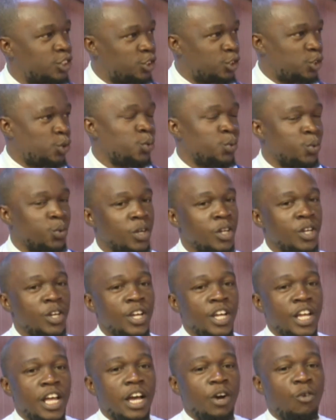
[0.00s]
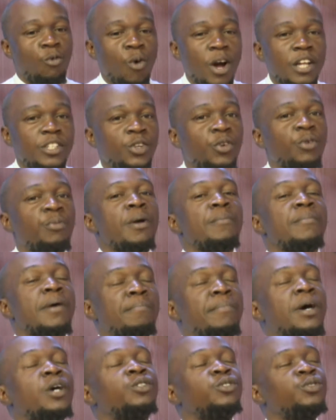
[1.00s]
you what you remember
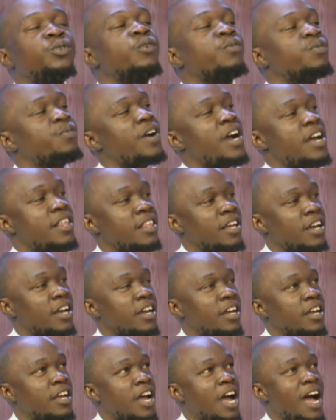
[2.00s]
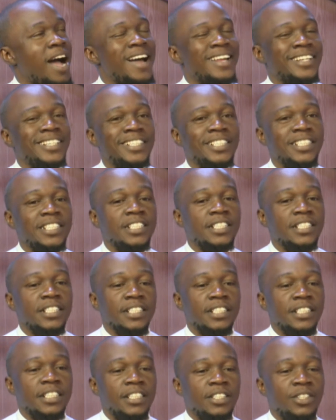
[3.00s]
about your father, and
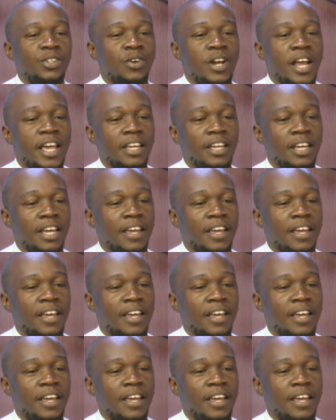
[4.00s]
you're like,